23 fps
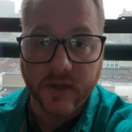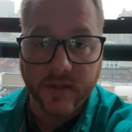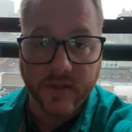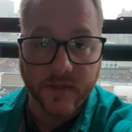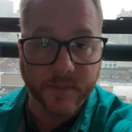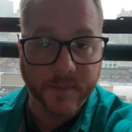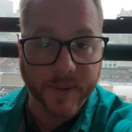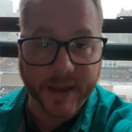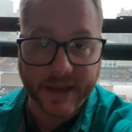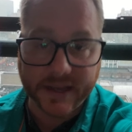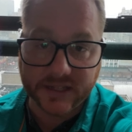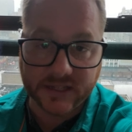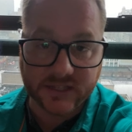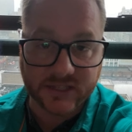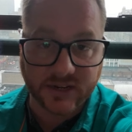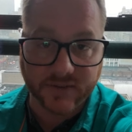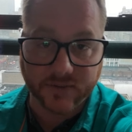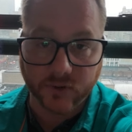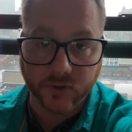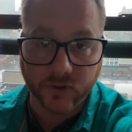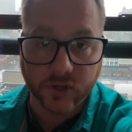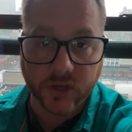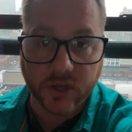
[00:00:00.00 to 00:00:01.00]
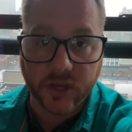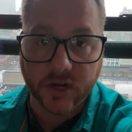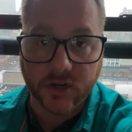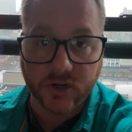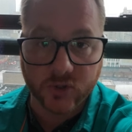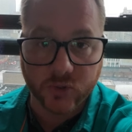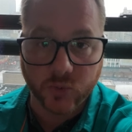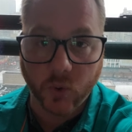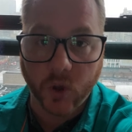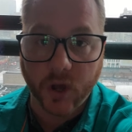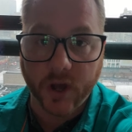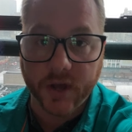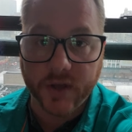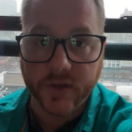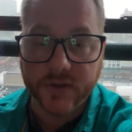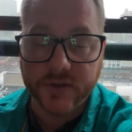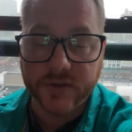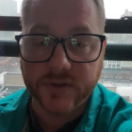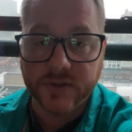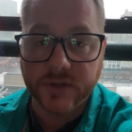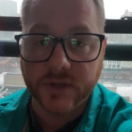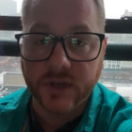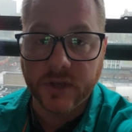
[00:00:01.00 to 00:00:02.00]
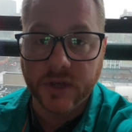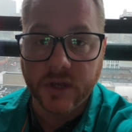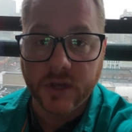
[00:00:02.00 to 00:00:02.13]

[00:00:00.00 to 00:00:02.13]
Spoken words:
the past several years was,